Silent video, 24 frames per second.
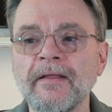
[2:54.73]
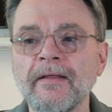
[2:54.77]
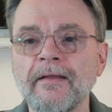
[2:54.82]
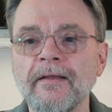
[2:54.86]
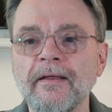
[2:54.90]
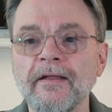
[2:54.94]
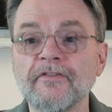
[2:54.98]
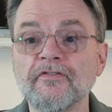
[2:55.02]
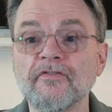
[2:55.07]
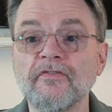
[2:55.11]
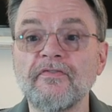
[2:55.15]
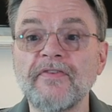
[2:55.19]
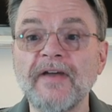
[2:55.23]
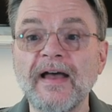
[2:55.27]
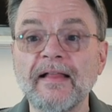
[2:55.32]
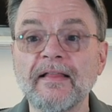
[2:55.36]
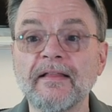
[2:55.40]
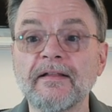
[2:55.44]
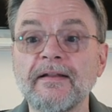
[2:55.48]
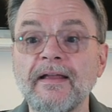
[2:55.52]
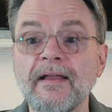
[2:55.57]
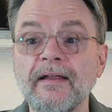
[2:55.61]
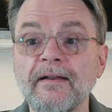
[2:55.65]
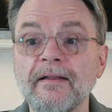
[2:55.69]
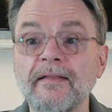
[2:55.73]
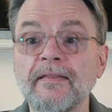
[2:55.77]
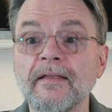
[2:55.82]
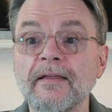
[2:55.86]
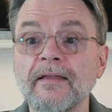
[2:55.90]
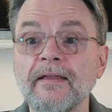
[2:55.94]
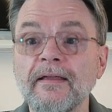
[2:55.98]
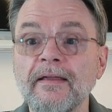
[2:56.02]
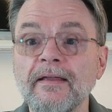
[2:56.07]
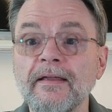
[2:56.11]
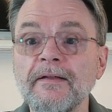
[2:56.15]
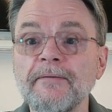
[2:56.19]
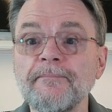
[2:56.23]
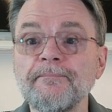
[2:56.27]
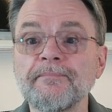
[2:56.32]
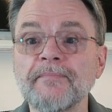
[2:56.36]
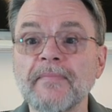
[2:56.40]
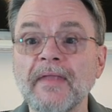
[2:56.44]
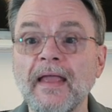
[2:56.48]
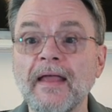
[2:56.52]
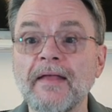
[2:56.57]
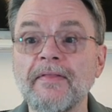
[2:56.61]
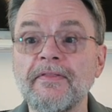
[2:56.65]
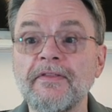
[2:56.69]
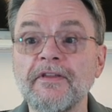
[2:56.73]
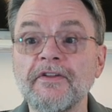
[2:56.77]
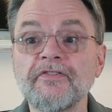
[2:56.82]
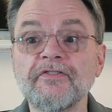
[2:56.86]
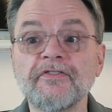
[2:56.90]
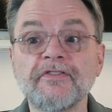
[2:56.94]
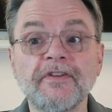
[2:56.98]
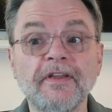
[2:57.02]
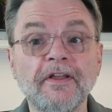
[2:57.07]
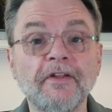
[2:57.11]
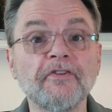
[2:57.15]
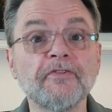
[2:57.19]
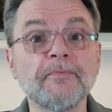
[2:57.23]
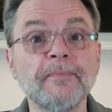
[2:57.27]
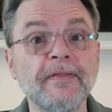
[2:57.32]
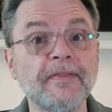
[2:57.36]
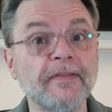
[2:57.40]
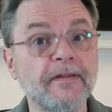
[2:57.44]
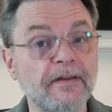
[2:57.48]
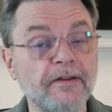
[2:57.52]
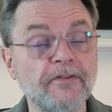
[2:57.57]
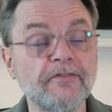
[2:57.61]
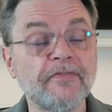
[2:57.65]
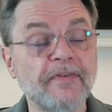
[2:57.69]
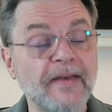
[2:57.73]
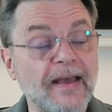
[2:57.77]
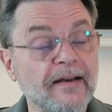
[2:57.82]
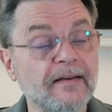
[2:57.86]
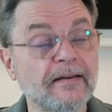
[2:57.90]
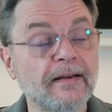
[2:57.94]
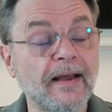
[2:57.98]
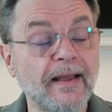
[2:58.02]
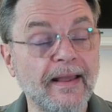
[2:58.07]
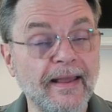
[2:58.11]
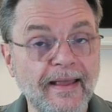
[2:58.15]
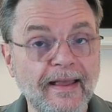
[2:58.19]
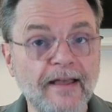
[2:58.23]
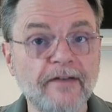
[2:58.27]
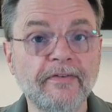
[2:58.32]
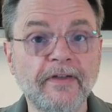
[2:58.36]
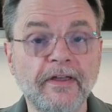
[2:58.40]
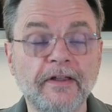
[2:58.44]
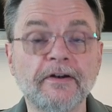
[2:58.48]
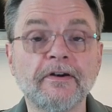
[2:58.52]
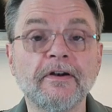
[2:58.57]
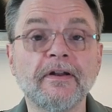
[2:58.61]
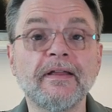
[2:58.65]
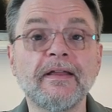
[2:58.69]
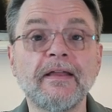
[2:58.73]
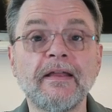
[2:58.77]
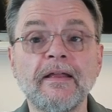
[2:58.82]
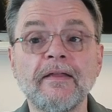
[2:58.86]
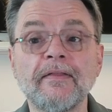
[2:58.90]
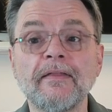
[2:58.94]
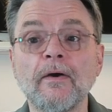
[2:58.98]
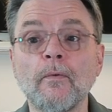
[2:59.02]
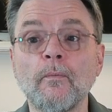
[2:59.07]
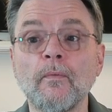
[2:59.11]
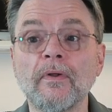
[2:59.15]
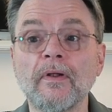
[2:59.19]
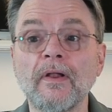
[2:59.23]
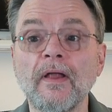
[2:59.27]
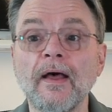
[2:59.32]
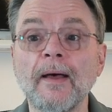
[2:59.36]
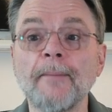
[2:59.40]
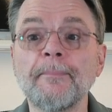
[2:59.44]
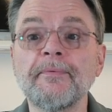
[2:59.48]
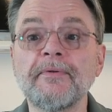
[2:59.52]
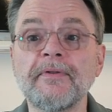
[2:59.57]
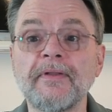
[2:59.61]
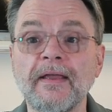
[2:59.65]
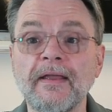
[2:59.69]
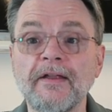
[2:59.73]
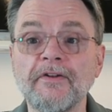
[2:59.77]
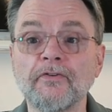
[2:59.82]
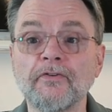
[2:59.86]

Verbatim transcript: It's validating the key, and this tells me that in fact I have entered a key that will update